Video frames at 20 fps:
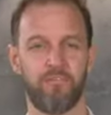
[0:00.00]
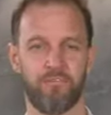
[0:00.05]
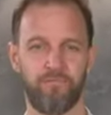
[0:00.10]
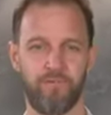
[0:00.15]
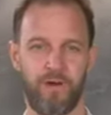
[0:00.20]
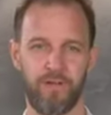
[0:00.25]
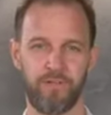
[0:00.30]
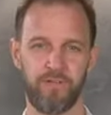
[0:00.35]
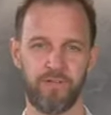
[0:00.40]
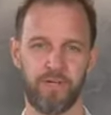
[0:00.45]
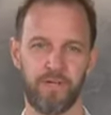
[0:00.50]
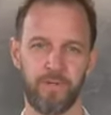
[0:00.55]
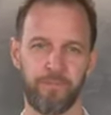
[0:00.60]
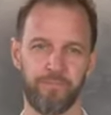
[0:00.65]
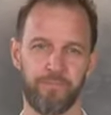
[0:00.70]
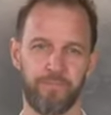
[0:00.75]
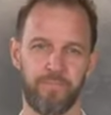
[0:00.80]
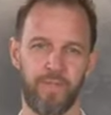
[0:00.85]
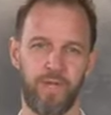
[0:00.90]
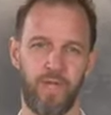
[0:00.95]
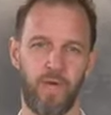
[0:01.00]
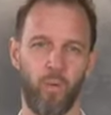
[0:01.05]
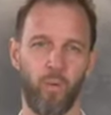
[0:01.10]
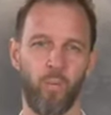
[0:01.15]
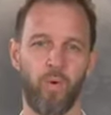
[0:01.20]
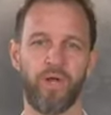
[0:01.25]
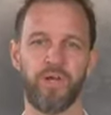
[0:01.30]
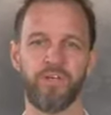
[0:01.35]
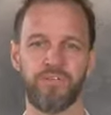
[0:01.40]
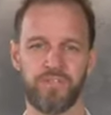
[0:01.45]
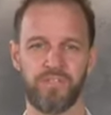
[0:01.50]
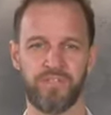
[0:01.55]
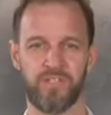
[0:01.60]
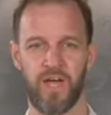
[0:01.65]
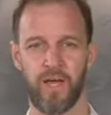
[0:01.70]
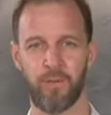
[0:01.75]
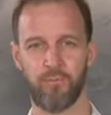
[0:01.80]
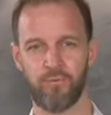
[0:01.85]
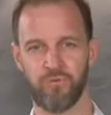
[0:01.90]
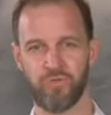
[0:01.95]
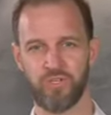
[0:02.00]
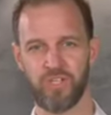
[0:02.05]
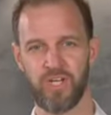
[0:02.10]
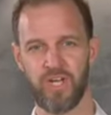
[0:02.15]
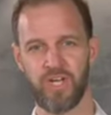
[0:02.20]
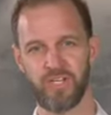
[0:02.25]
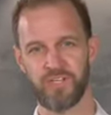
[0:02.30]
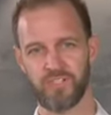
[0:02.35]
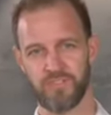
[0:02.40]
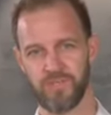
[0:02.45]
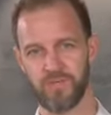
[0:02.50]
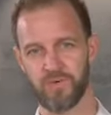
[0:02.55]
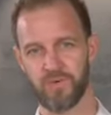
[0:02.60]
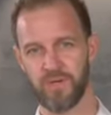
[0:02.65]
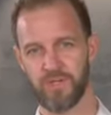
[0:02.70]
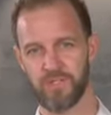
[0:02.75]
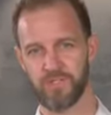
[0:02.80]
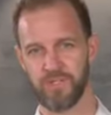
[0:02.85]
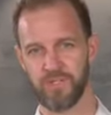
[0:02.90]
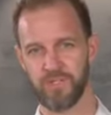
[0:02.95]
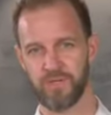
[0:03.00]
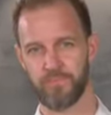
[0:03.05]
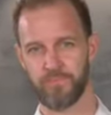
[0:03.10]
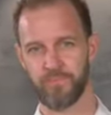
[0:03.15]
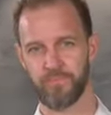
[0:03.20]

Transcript: Finally, when is it time to change the dressing?